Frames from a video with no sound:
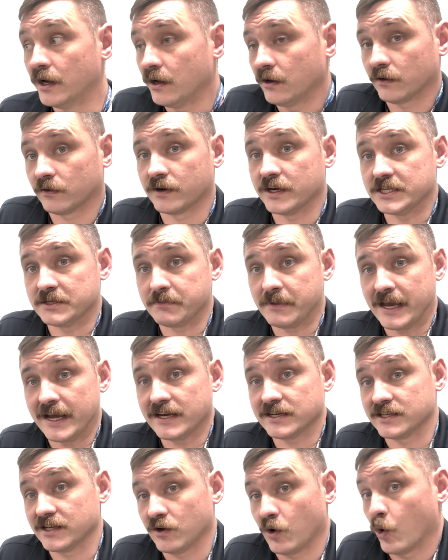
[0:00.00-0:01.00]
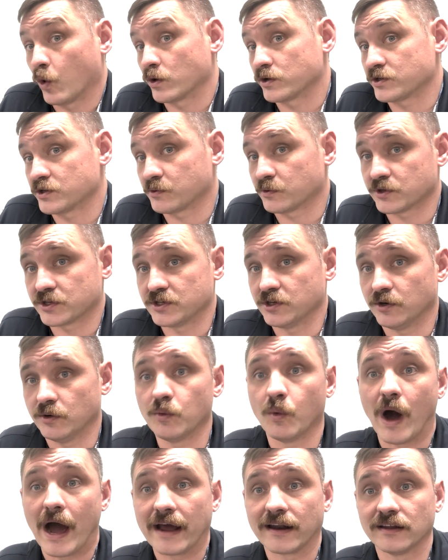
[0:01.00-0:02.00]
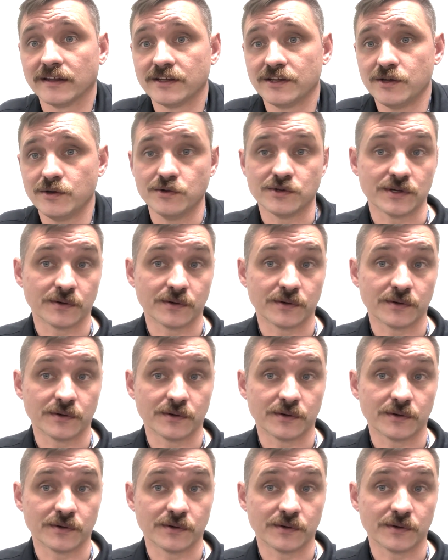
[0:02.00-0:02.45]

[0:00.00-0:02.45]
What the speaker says: The reason being is that horses were still widely used.